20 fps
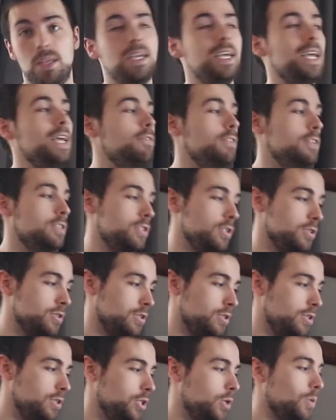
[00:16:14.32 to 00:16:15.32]
If it
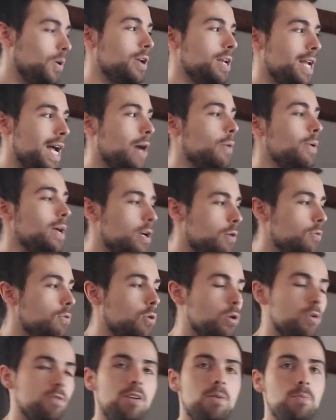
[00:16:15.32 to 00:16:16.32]
doesn't, you are now in a rule
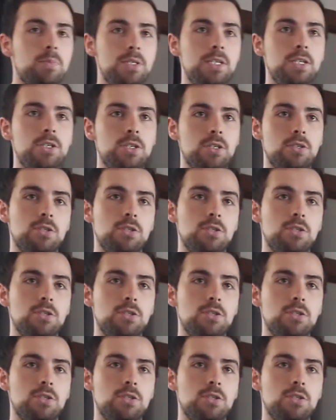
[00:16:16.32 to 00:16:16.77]
of 1 position.